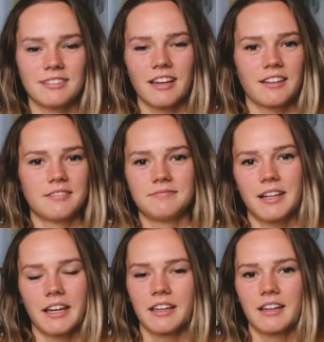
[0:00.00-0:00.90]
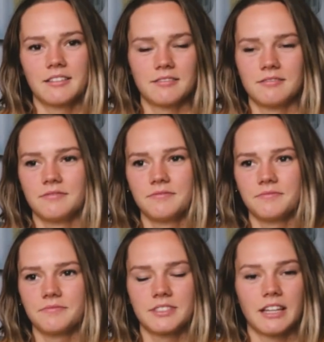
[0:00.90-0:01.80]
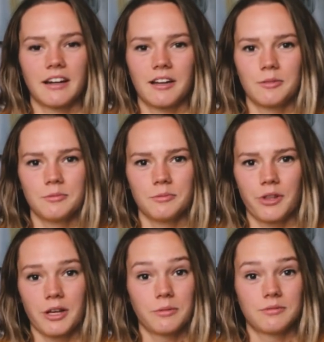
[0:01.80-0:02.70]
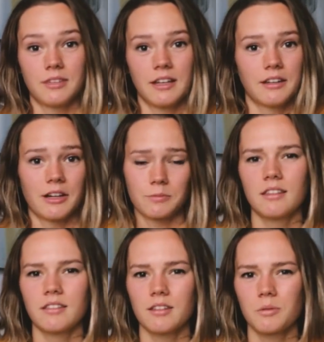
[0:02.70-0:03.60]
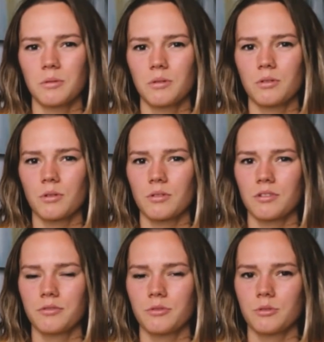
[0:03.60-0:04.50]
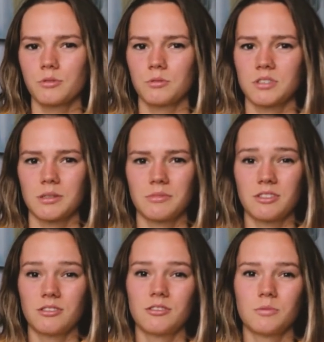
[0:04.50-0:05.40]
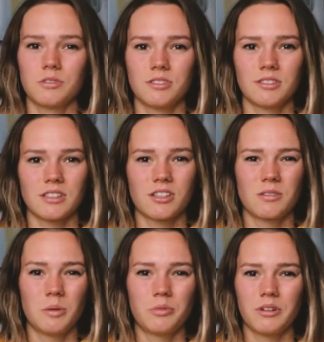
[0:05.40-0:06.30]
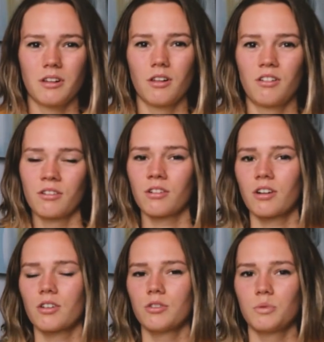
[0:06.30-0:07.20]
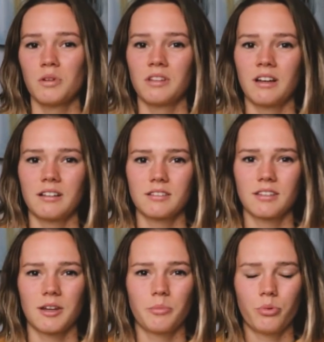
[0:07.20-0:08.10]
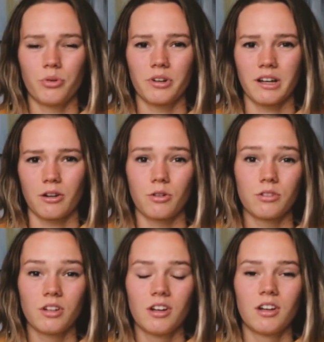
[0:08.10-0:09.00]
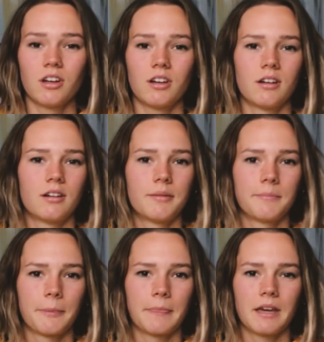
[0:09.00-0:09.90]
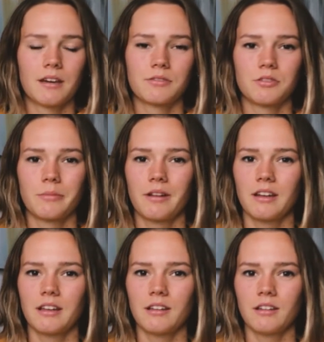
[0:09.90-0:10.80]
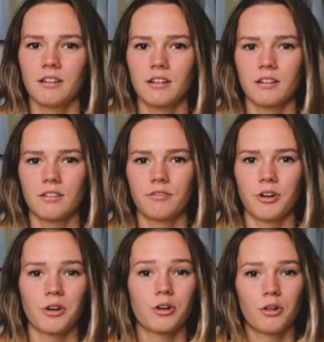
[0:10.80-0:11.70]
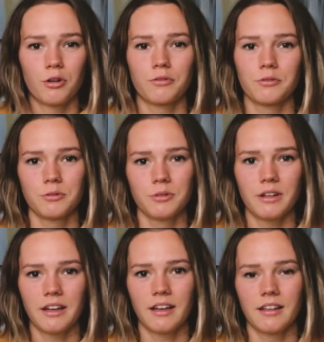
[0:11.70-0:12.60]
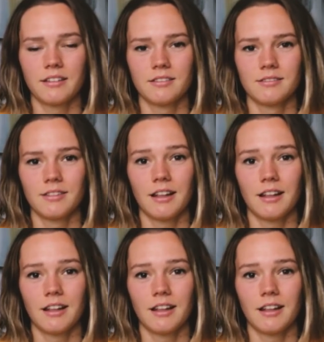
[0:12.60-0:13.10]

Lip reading: yeah, I can say that without any doubt. I think when you go there for 2 semesters, which is actually pretty long, you will not get bored at all. They have so many very colorful and